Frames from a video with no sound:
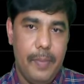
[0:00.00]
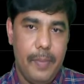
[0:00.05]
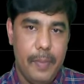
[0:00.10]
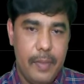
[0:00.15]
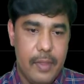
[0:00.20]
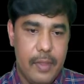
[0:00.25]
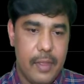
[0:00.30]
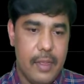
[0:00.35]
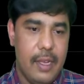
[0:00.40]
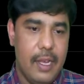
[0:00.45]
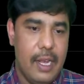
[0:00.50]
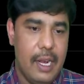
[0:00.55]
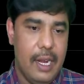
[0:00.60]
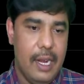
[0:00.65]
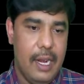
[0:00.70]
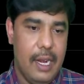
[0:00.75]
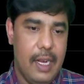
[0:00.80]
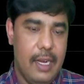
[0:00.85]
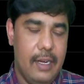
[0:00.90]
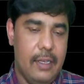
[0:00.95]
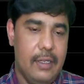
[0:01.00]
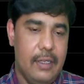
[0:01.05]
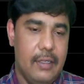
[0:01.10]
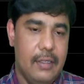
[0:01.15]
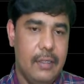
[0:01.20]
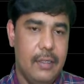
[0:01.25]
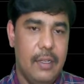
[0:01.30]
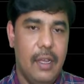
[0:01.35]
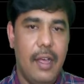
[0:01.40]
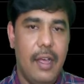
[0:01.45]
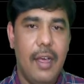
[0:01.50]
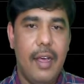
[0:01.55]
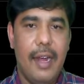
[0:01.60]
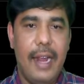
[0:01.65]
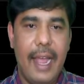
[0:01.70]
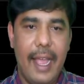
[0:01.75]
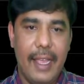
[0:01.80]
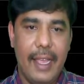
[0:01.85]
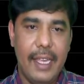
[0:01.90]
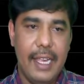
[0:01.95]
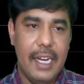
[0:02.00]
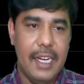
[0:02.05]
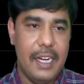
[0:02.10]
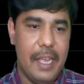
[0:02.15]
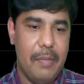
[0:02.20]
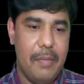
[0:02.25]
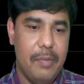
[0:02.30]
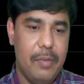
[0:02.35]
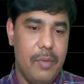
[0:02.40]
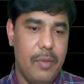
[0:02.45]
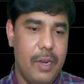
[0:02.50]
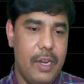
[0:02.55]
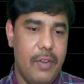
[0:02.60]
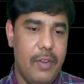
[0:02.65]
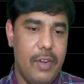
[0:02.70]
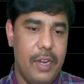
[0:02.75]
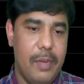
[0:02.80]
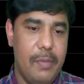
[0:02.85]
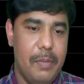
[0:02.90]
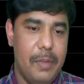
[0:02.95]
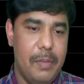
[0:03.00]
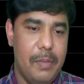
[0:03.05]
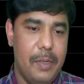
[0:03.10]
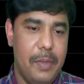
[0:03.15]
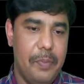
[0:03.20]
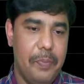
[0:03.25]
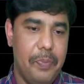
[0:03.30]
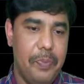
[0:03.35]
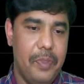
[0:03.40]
garland or hanging type, whatever it may be.